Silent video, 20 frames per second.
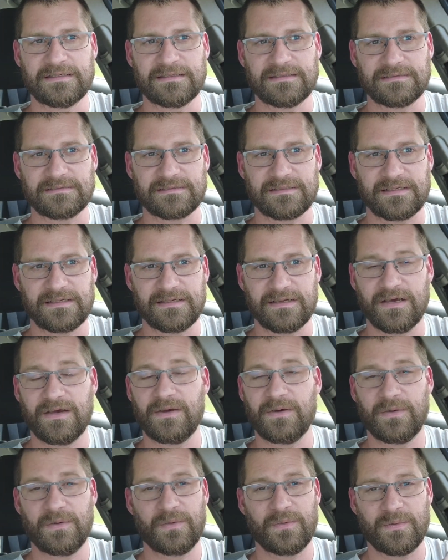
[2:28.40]
You say,
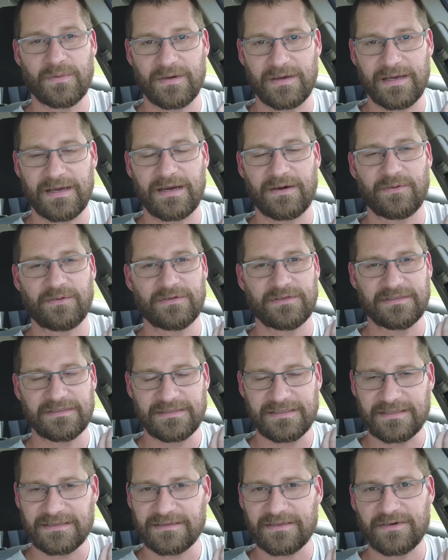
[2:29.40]
no, I really
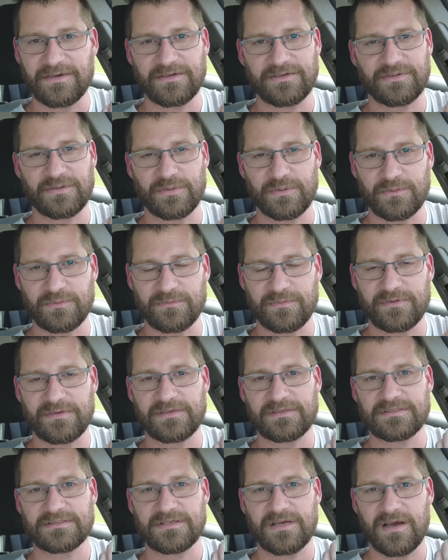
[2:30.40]
need 32 for
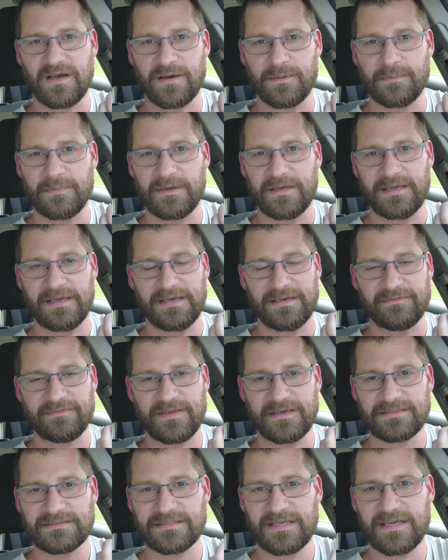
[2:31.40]
this job. And if
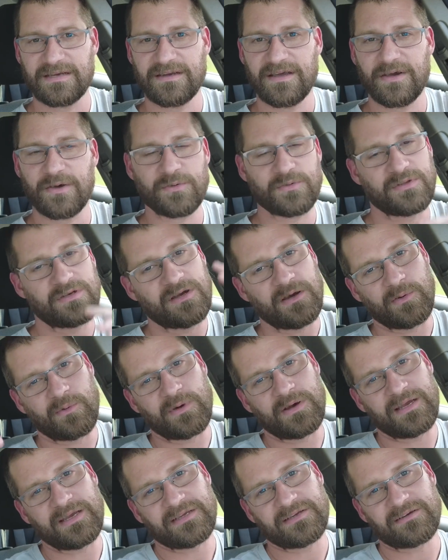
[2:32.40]
they say, no, you know
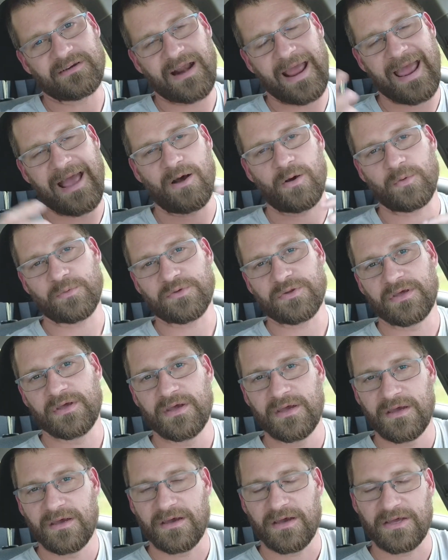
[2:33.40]
what? You're out
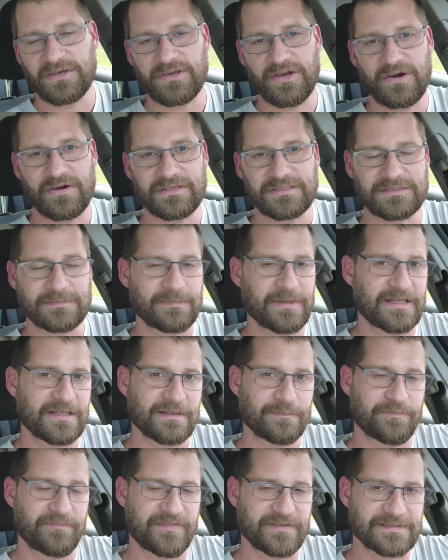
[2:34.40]
a dirty,
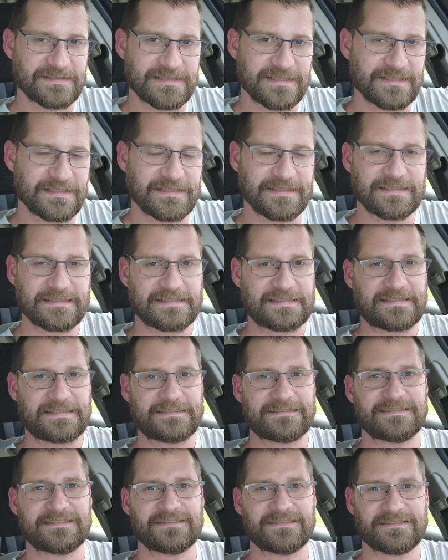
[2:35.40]
smelly facility.
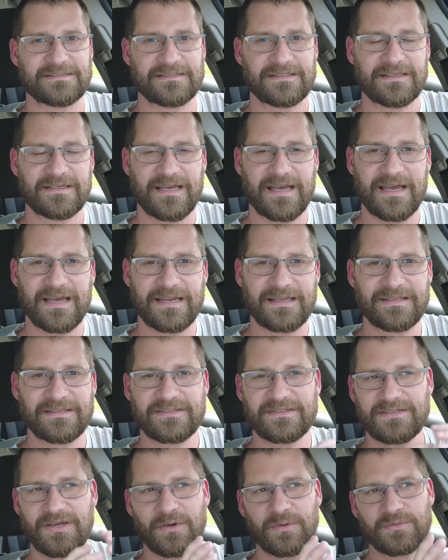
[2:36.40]
You got, you
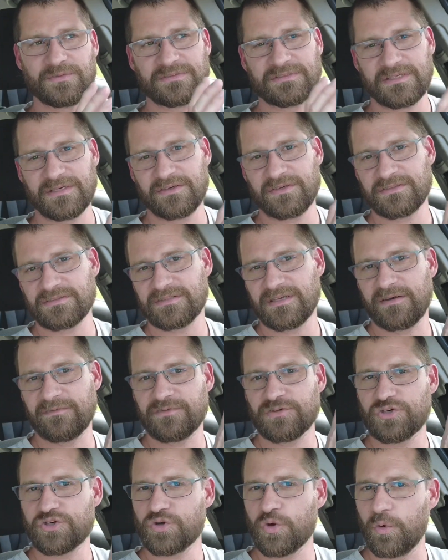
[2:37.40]
don't sell
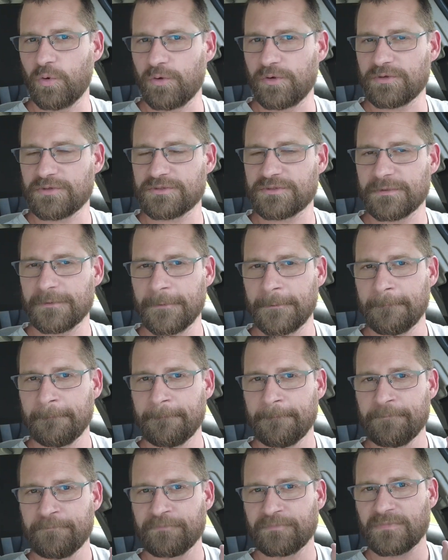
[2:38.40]
yourself short
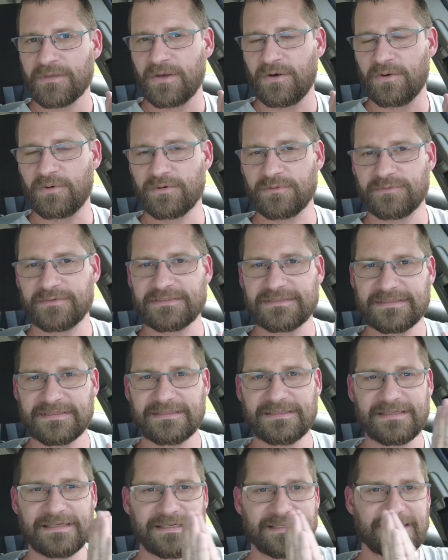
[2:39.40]
on a
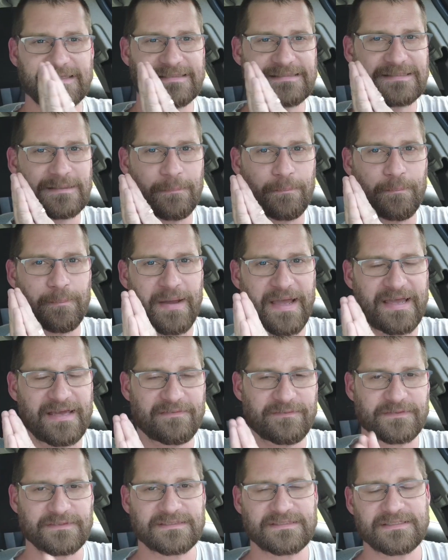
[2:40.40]
facility that's a
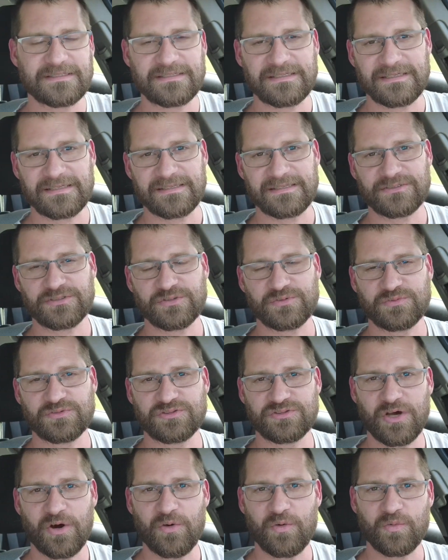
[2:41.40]
bad facility that you
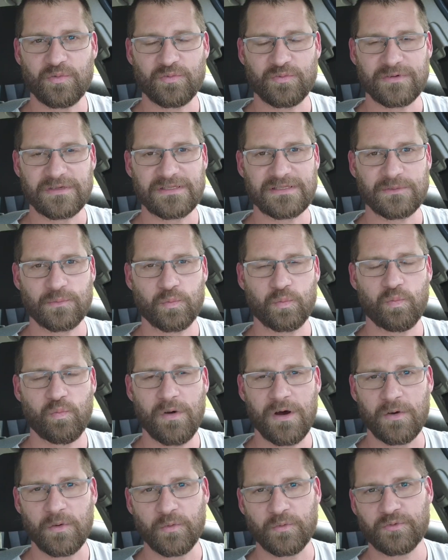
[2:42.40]
don't really
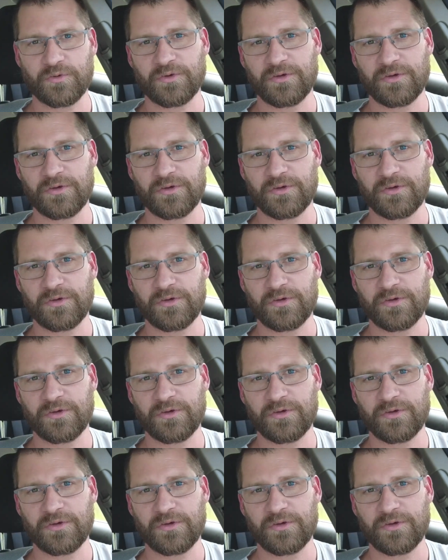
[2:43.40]
want.